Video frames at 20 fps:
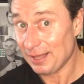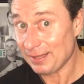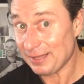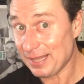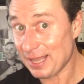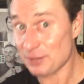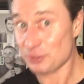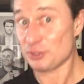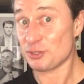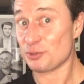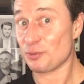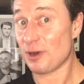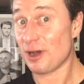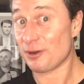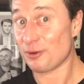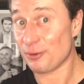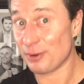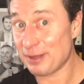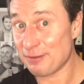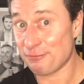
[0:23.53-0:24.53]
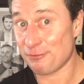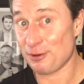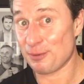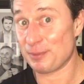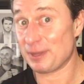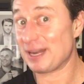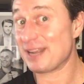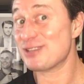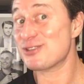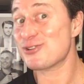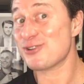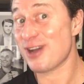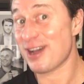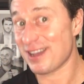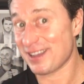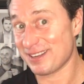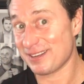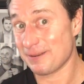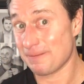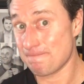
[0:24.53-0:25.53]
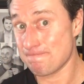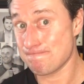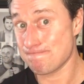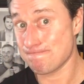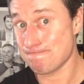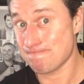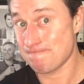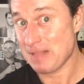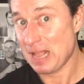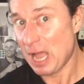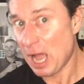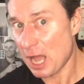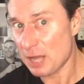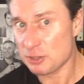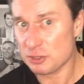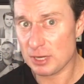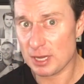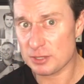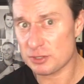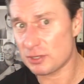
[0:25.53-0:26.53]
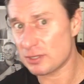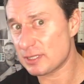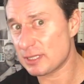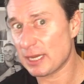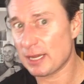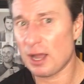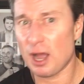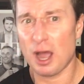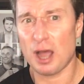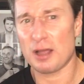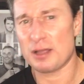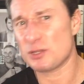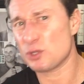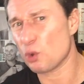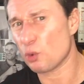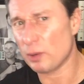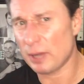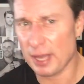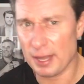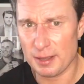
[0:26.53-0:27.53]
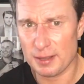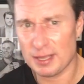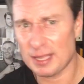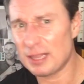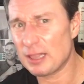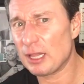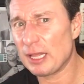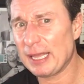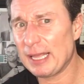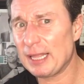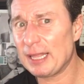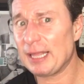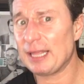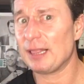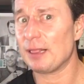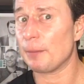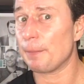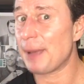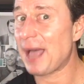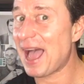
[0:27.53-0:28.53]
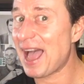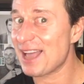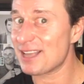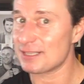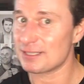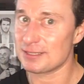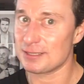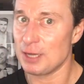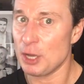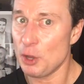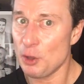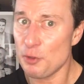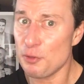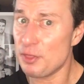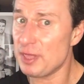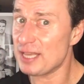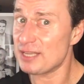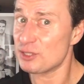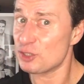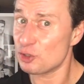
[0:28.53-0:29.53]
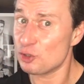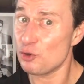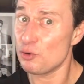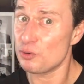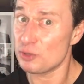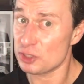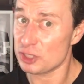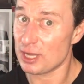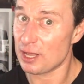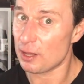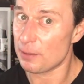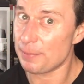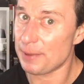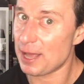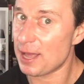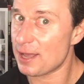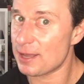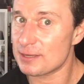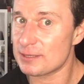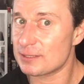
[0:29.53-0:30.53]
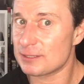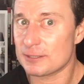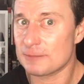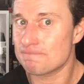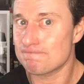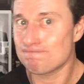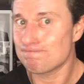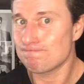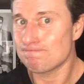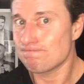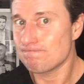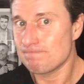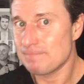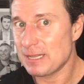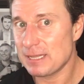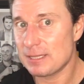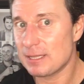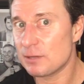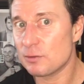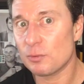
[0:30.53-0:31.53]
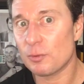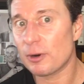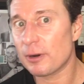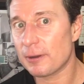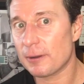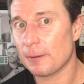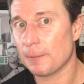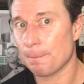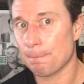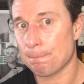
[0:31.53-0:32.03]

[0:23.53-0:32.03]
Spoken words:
Can't just walk away from it. I tried just saying, oh, it's okay. It'll pass. This too shall pass. It didn't work.